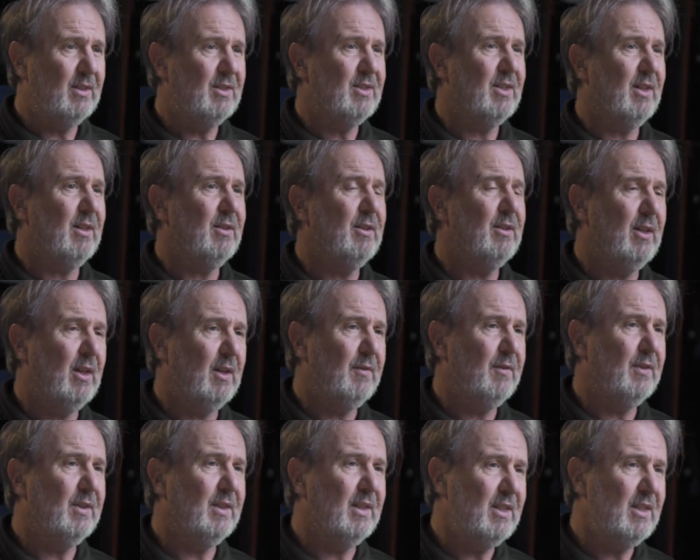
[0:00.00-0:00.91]
cycle
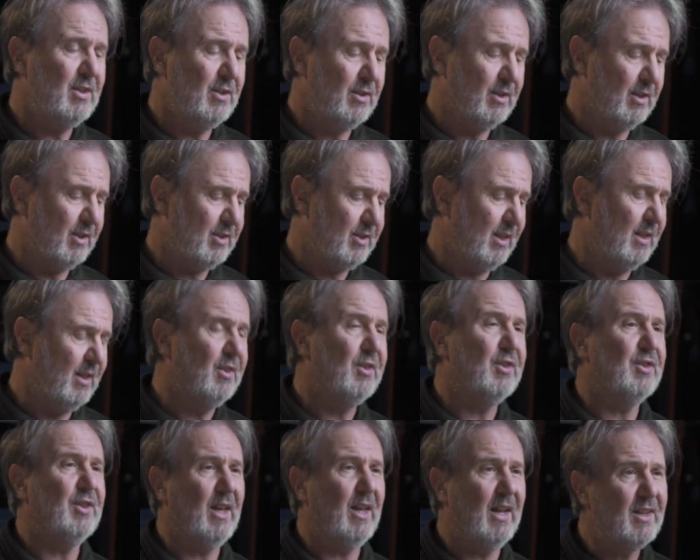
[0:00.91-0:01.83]
life in these units in
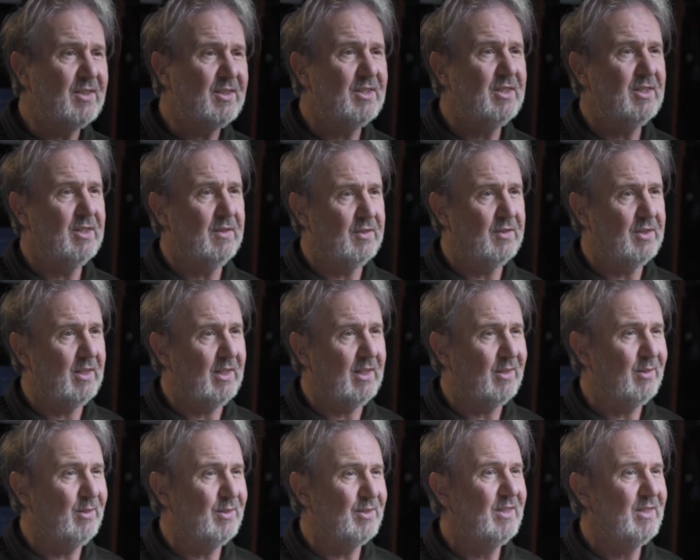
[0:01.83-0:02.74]
thousands of
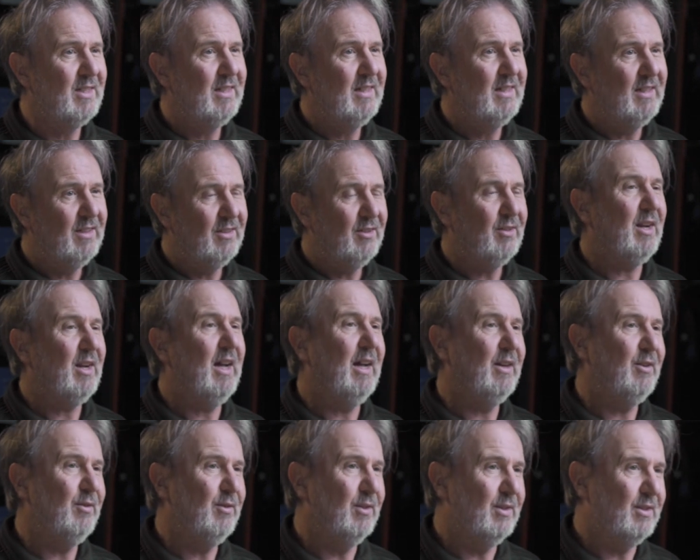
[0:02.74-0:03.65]
cycles, not
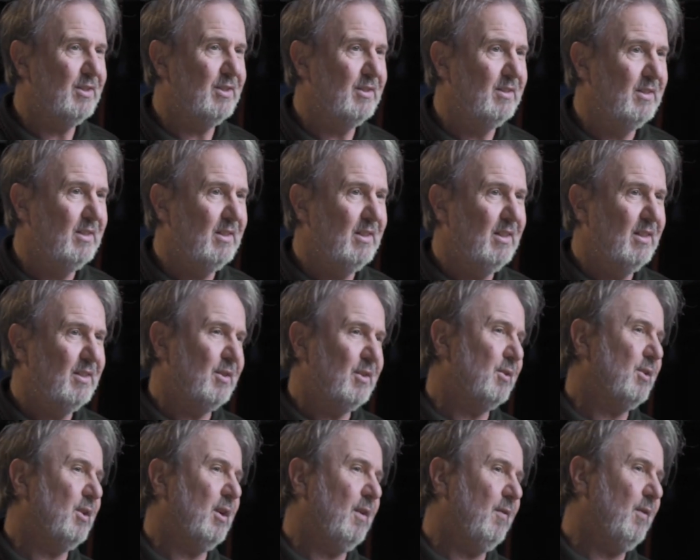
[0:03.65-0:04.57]
hundreds. So
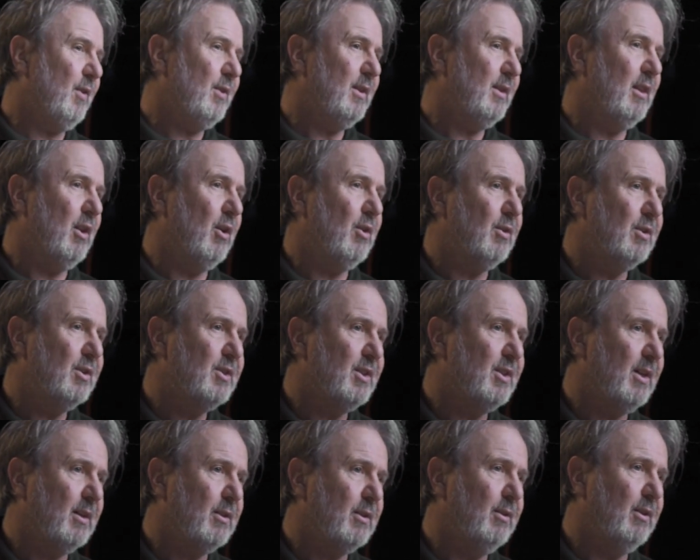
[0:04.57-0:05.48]
it's got a very long
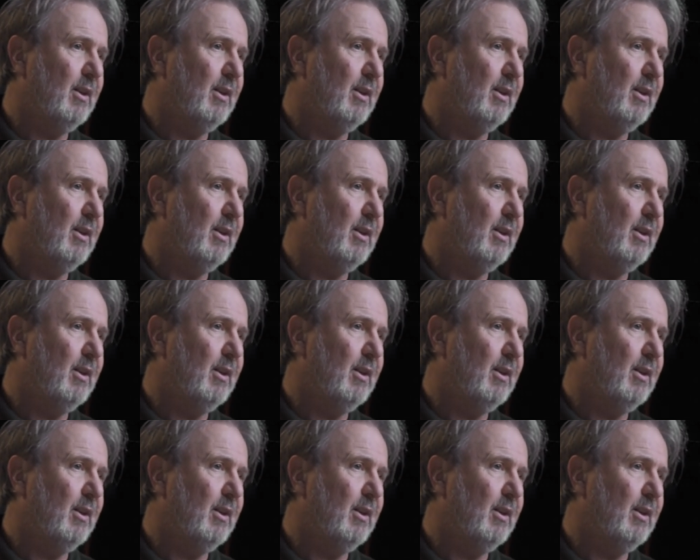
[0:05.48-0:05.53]
cycle